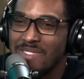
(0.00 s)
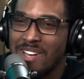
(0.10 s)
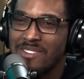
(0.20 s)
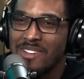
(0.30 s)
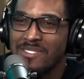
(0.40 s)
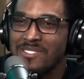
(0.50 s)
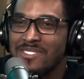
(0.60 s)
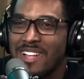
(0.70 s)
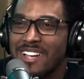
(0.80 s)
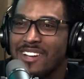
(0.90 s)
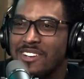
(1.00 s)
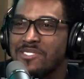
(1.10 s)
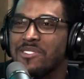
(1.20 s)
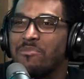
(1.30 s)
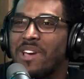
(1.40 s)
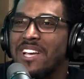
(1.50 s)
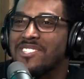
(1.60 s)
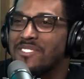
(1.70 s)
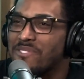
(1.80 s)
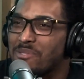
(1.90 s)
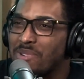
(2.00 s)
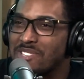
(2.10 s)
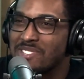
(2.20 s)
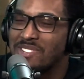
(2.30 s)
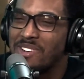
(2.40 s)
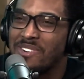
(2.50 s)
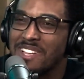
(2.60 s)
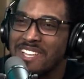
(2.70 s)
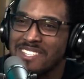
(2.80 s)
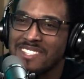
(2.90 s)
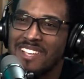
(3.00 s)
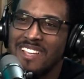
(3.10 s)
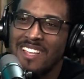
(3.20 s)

I don't know, you like also compassionate for the person you're going against.